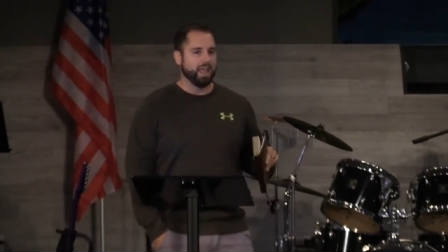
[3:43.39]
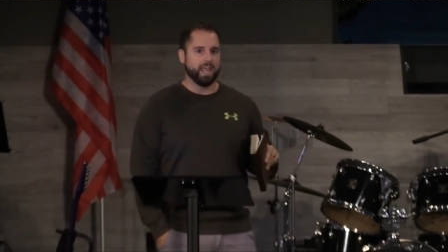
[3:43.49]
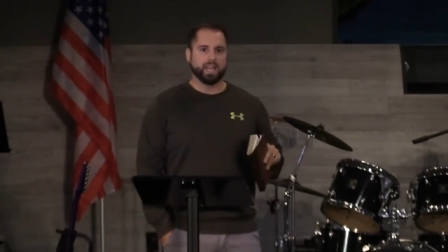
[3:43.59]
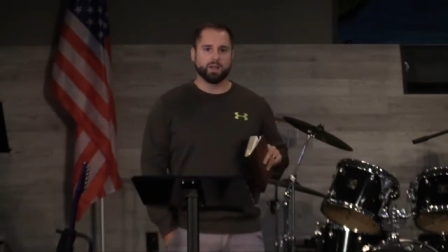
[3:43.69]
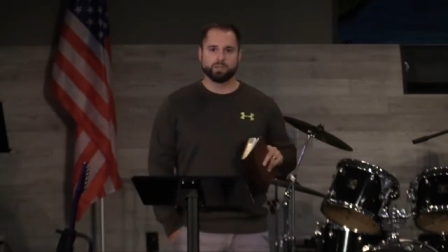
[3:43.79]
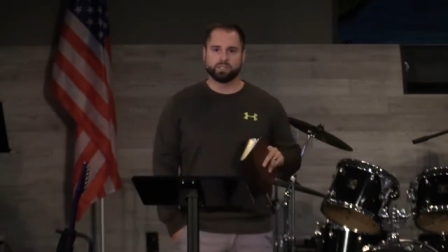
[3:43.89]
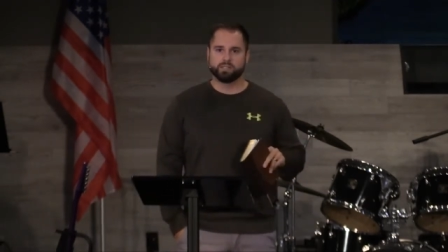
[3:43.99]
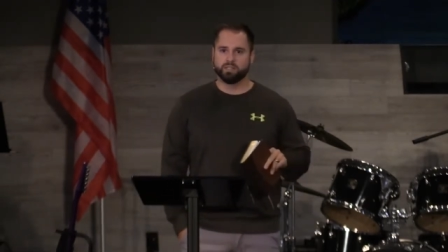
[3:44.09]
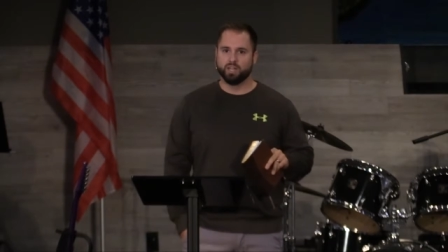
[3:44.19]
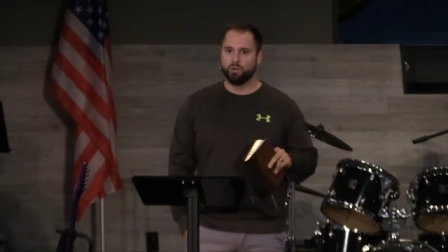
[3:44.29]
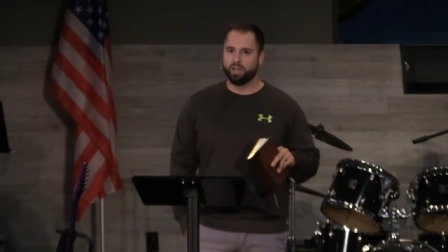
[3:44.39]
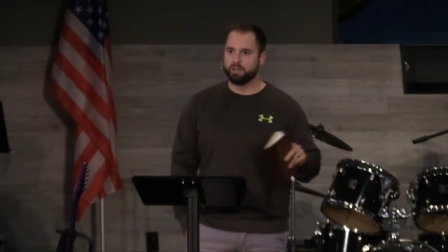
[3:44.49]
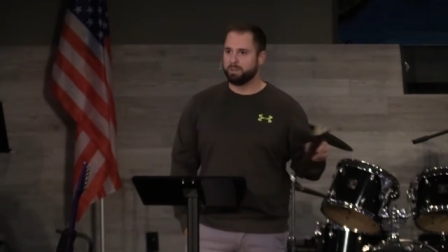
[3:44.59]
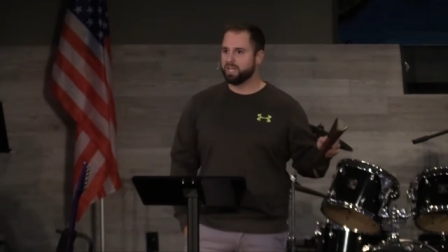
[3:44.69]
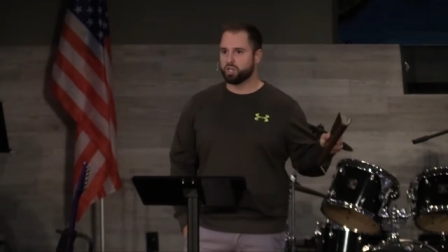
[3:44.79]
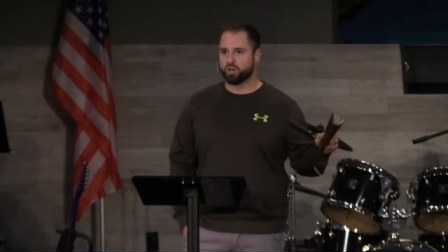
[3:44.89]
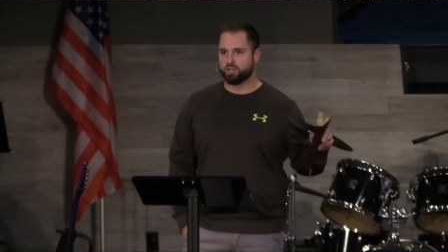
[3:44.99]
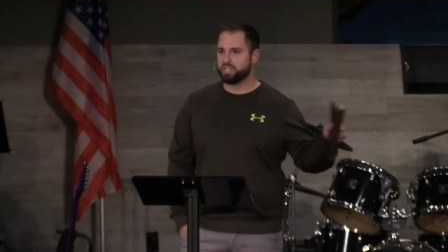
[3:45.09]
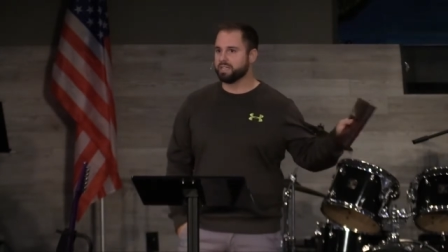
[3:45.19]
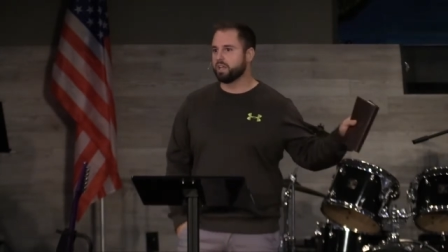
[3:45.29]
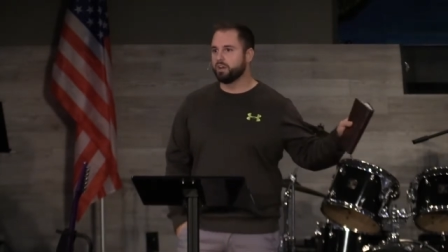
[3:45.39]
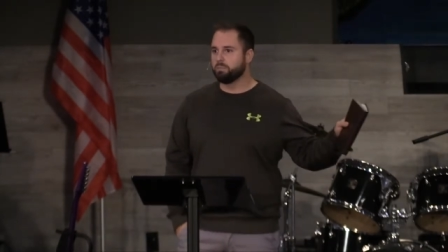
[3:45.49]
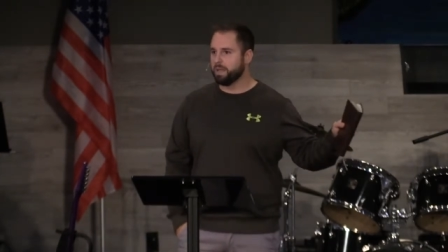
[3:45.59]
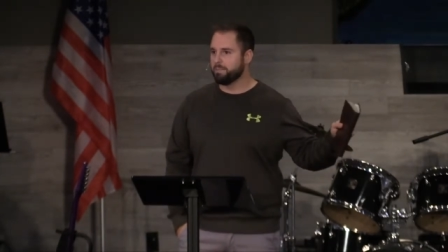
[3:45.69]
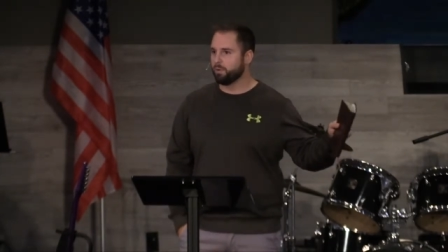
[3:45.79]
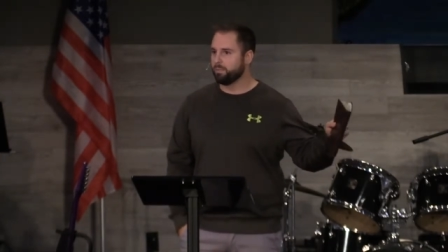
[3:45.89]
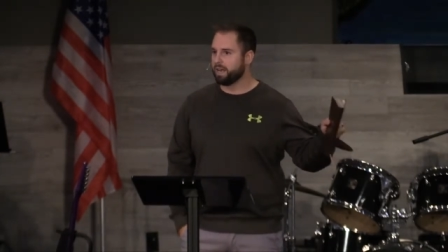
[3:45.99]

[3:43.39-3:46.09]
and I was, you know, in a big church, 600 people,